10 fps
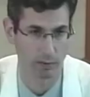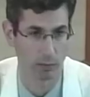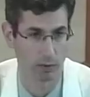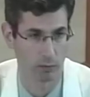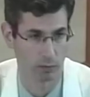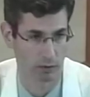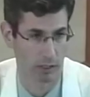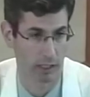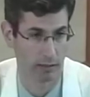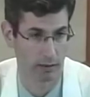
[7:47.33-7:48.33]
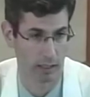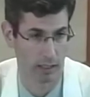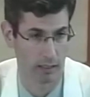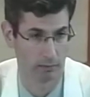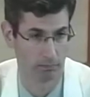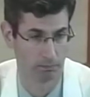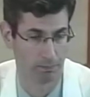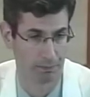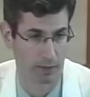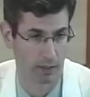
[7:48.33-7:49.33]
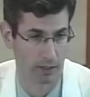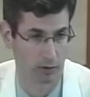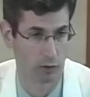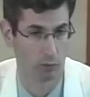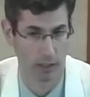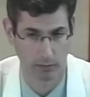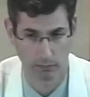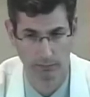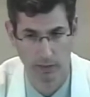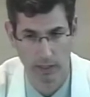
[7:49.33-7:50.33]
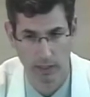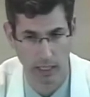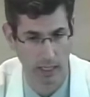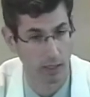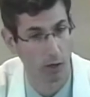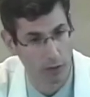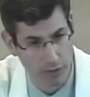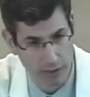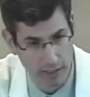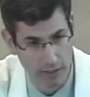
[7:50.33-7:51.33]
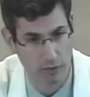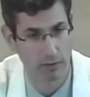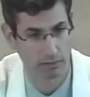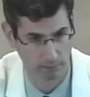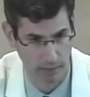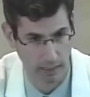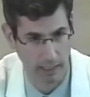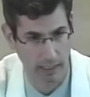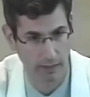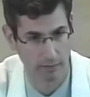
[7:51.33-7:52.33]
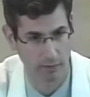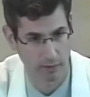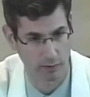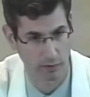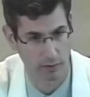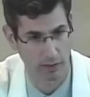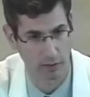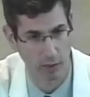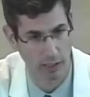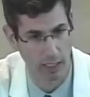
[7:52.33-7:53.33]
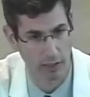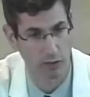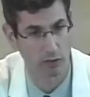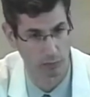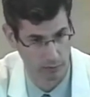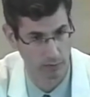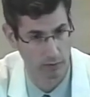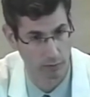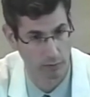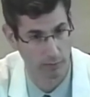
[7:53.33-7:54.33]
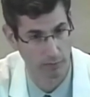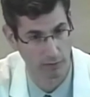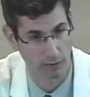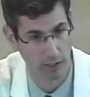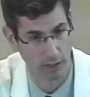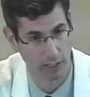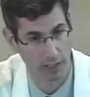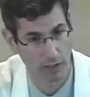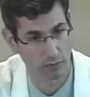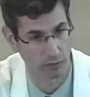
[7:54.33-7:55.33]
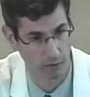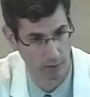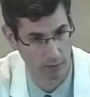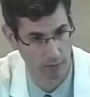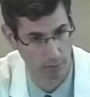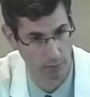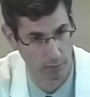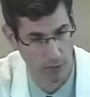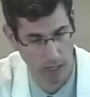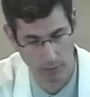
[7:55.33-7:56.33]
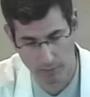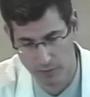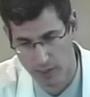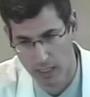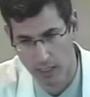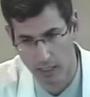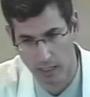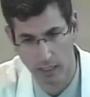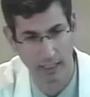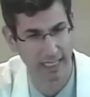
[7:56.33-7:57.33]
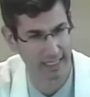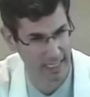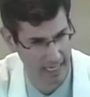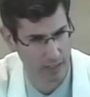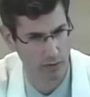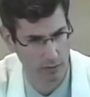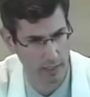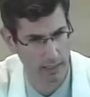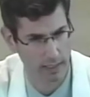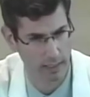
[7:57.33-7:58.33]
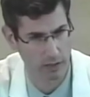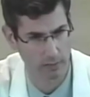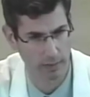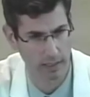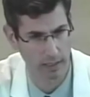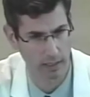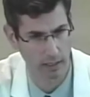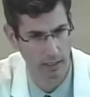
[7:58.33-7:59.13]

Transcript: wouldn't work on include, heart disease. Certainly the cardiologist, you'd go to a cardiologist for heart problems. Again, cancer that needs to be